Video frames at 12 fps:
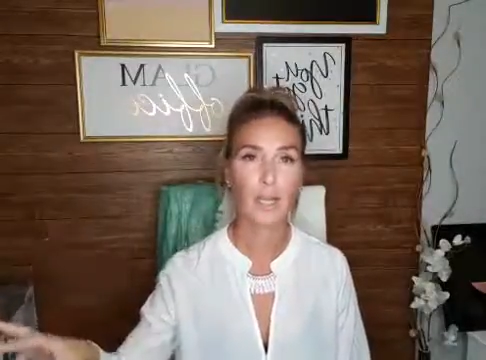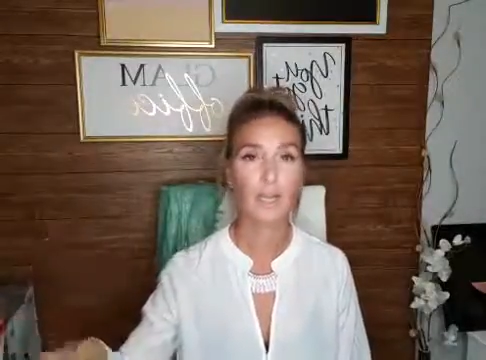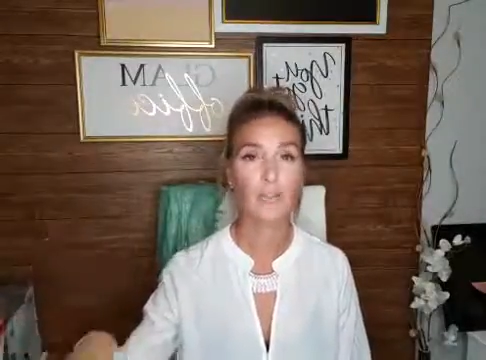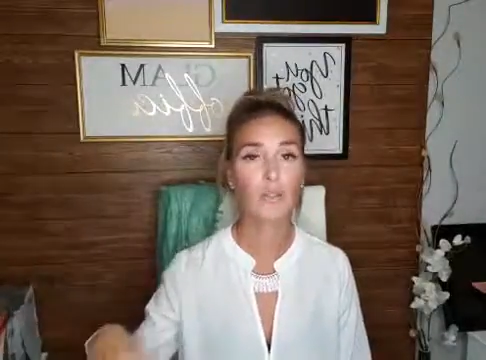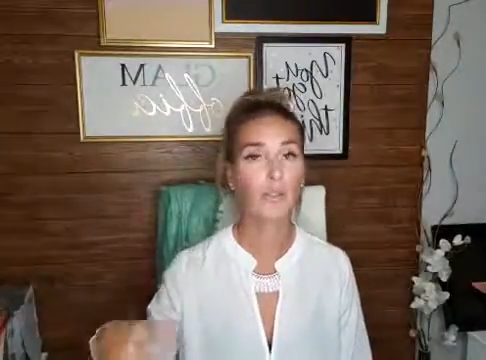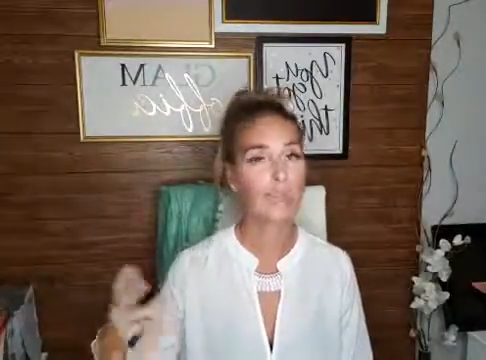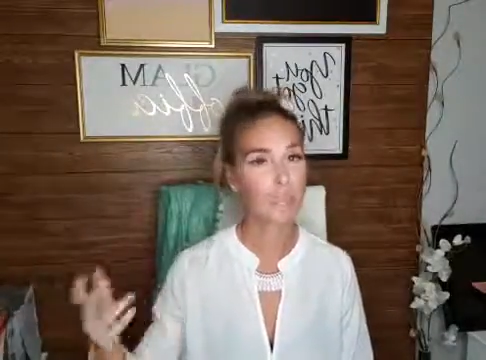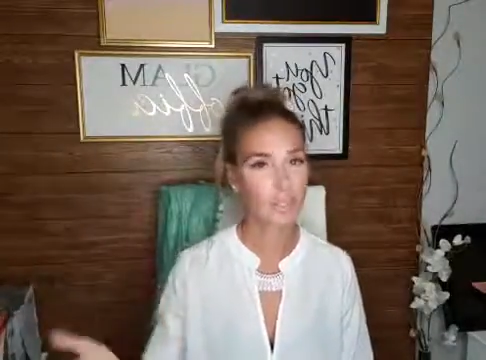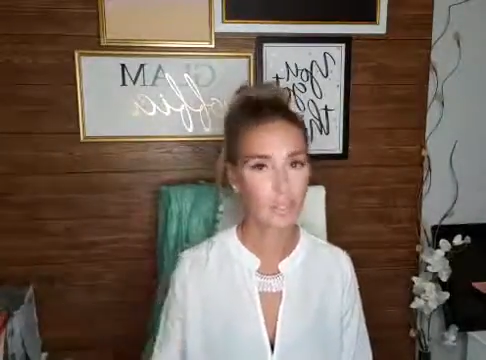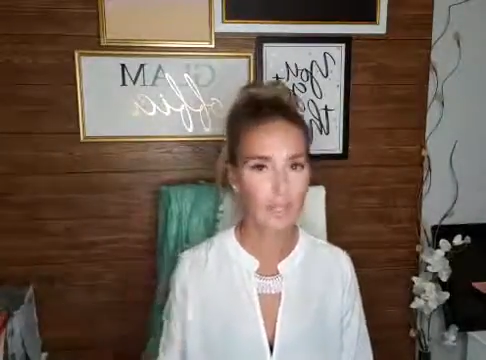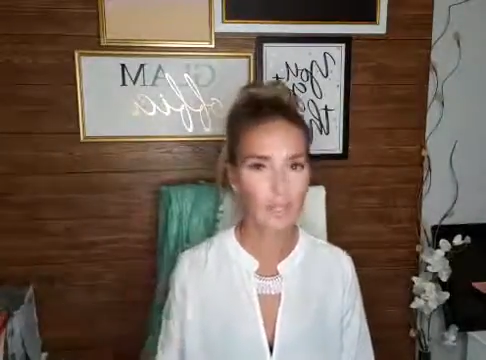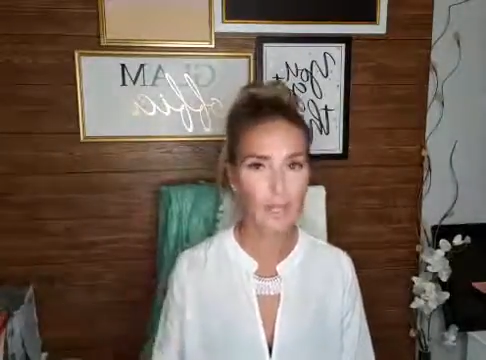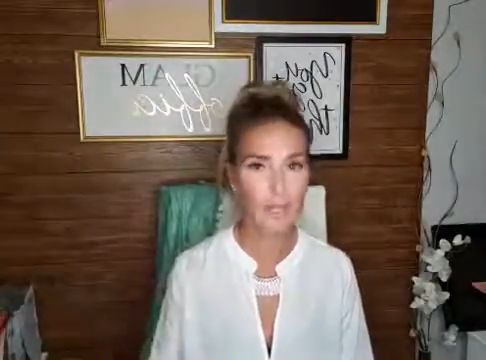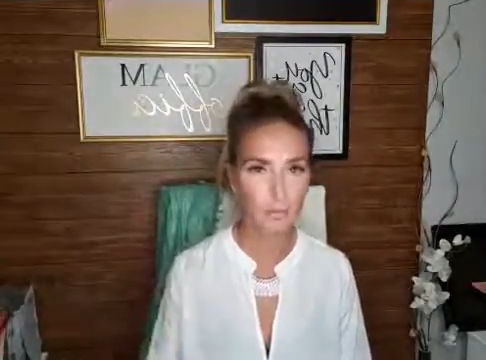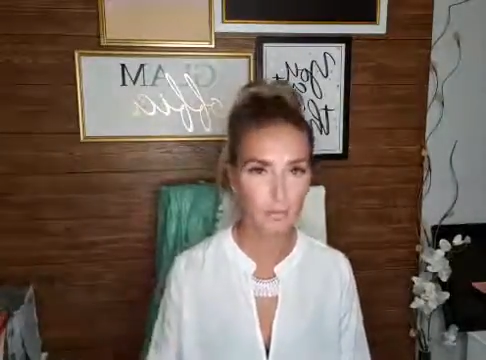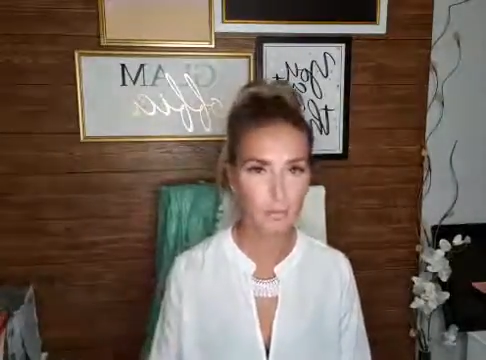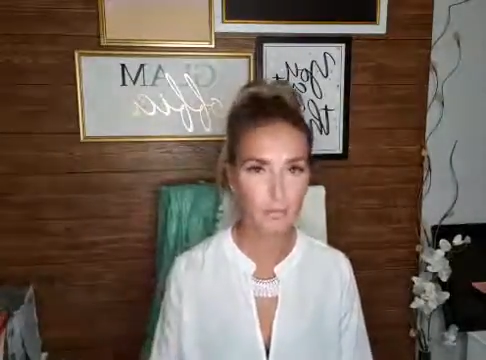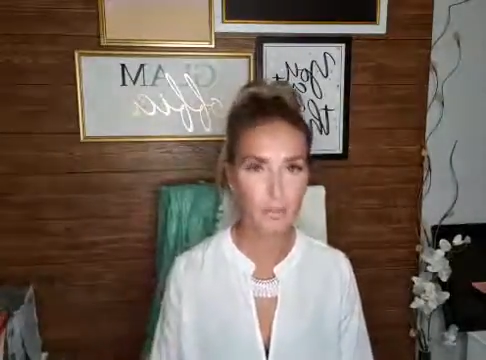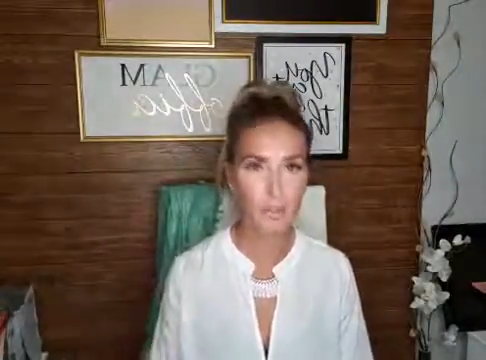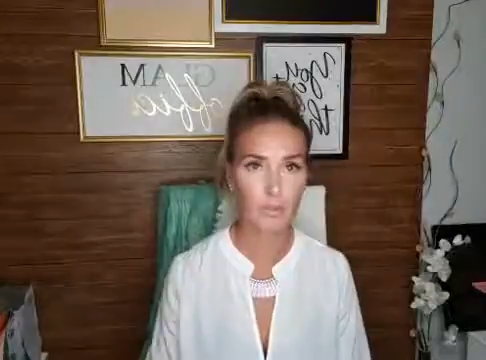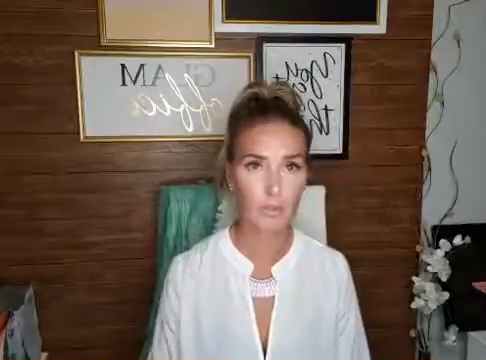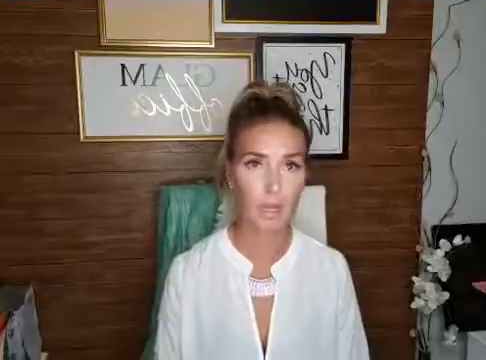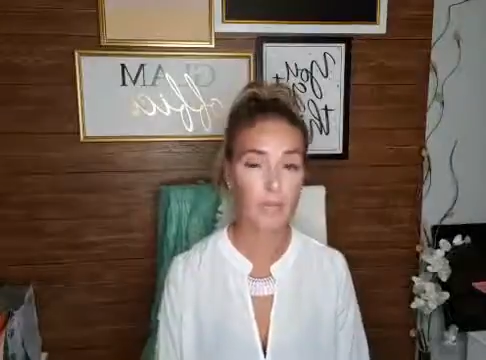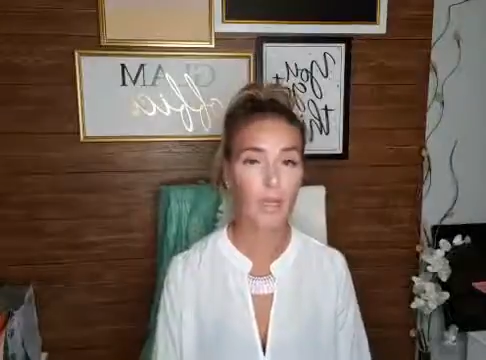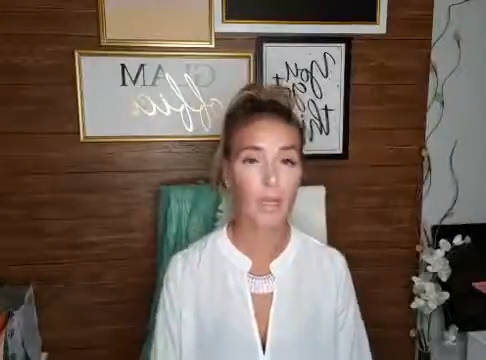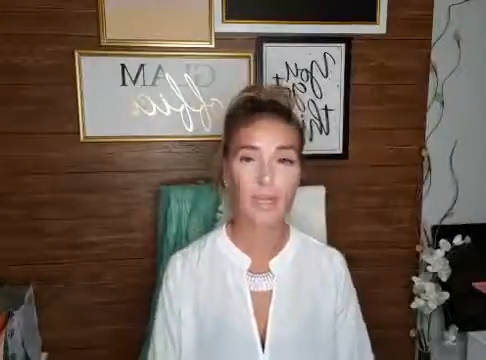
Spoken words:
So that's just another little tip.